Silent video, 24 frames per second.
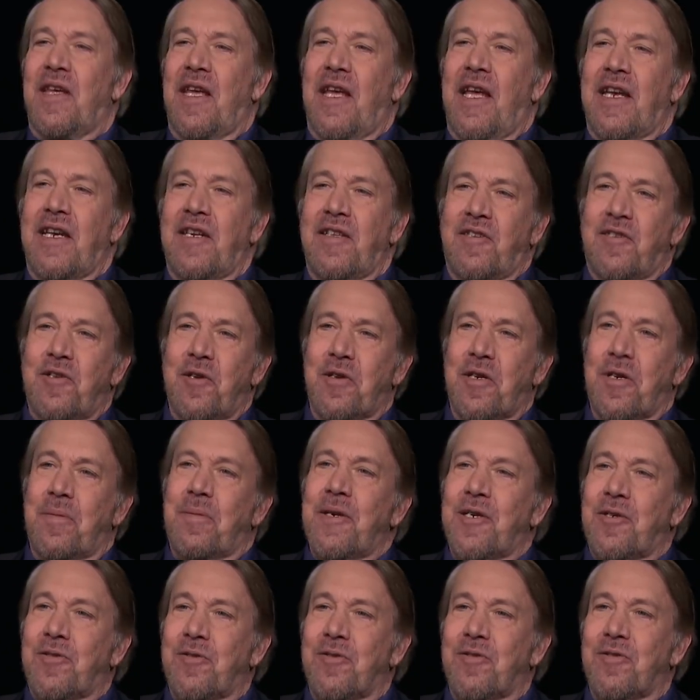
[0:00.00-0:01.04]
that headed Sony
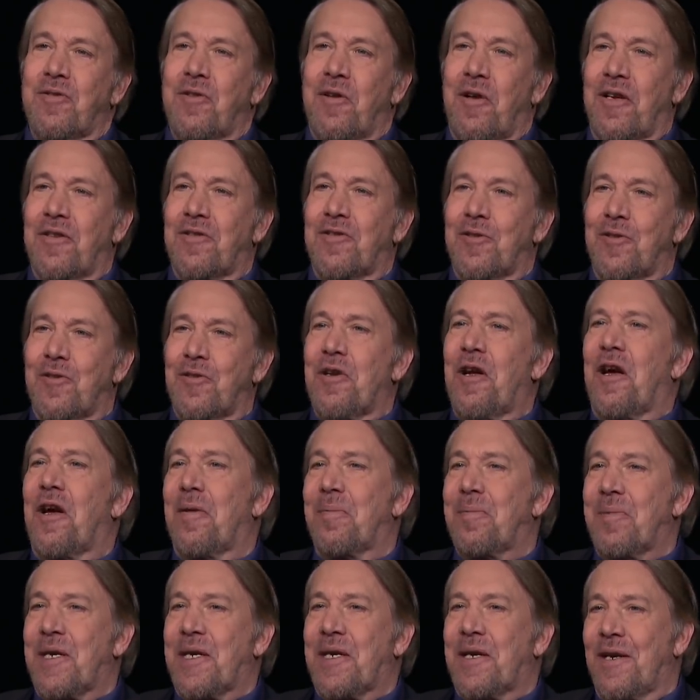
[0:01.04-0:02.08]
Pictures lost their
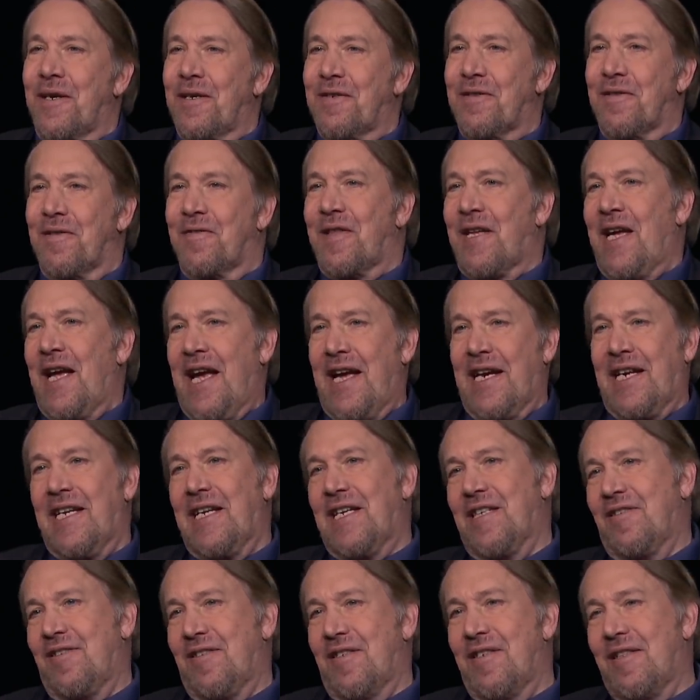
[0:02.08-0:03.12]
job because of the
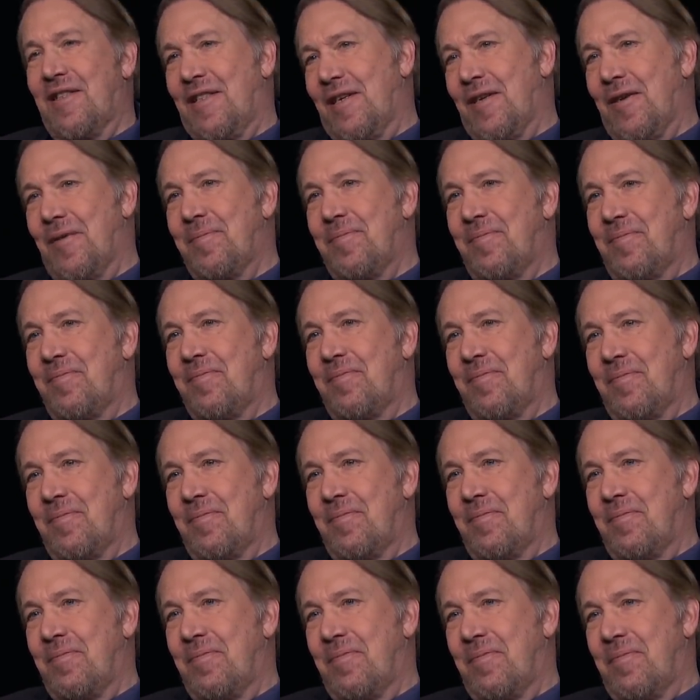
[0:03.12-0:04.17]
hacking incident there. Sure.
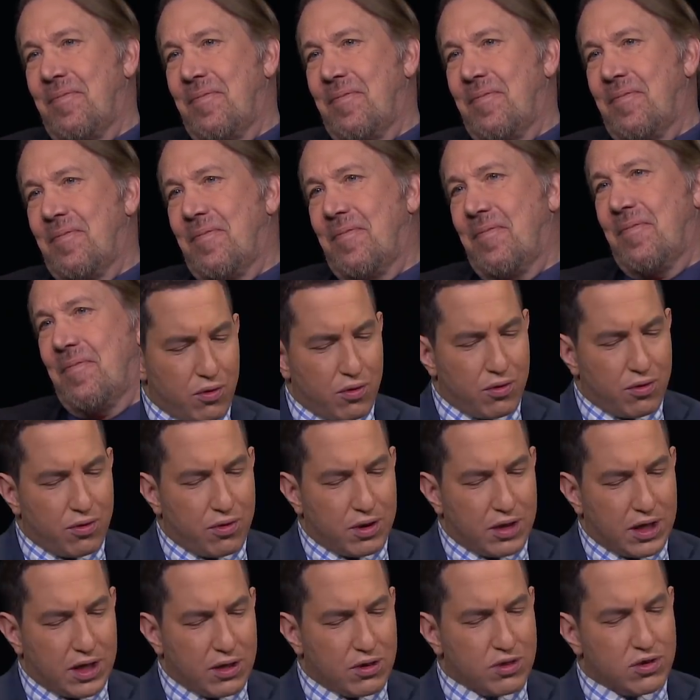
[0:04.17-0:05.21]
So
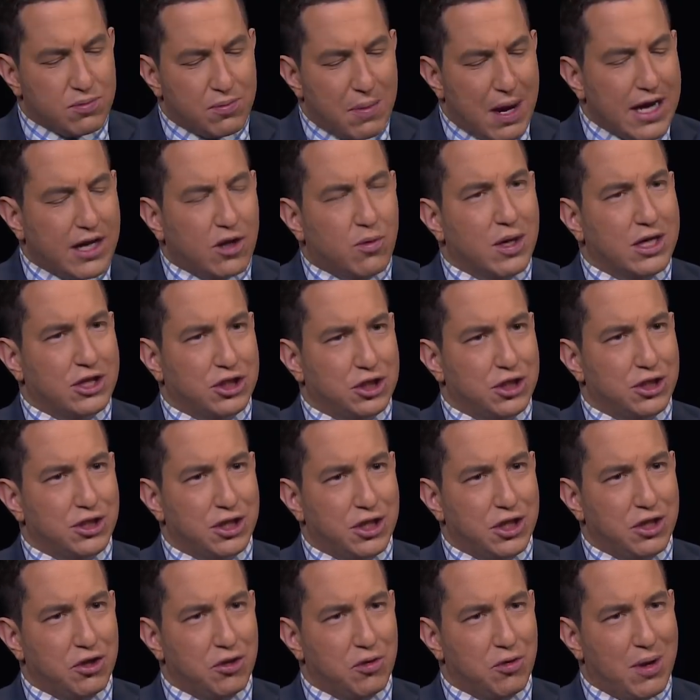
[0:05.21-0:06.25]
here's my question
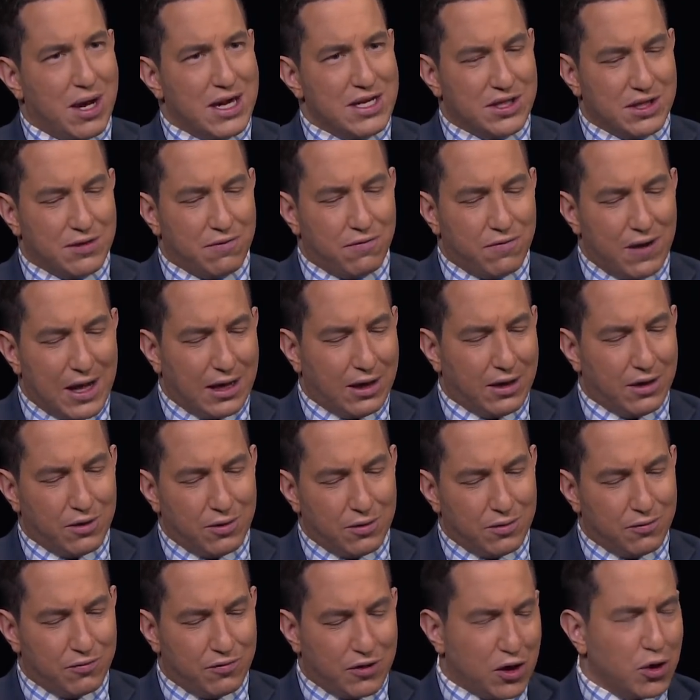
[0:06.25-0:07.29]
to you as a
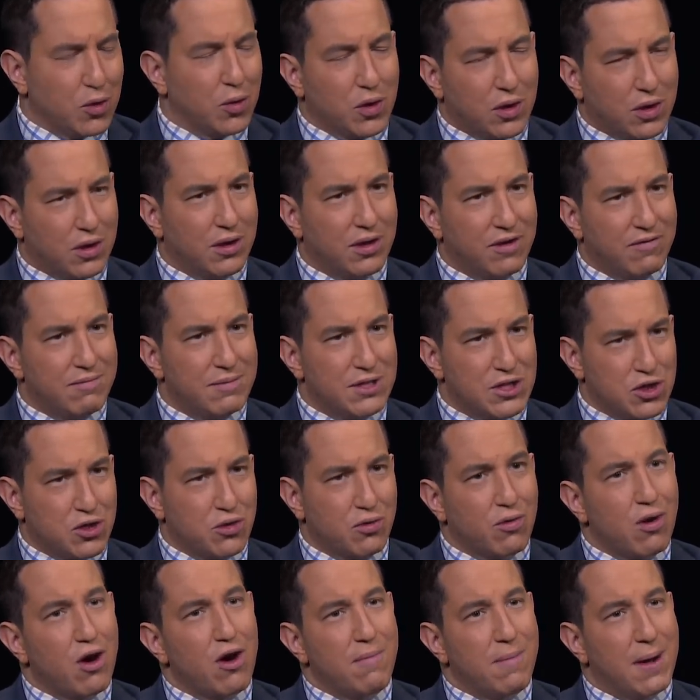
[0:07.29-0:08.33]
fellow viewer of
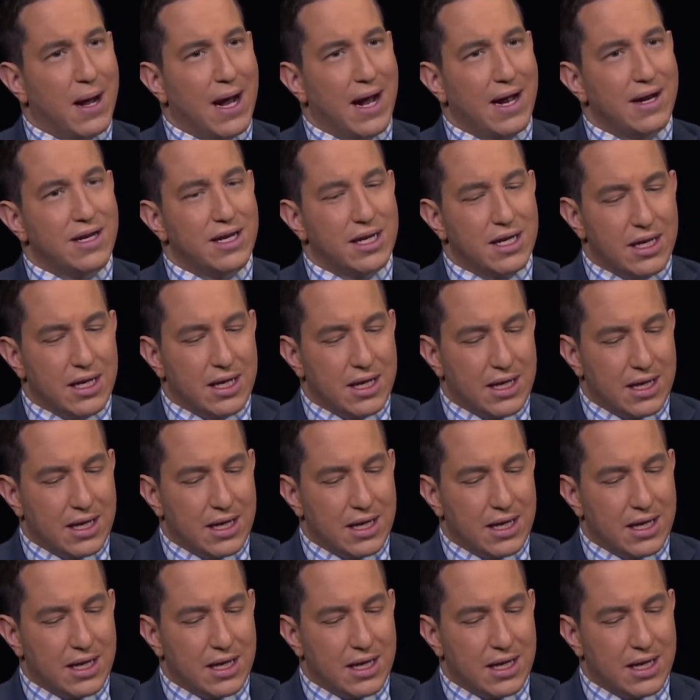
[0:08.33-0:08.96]
Mr. Robot.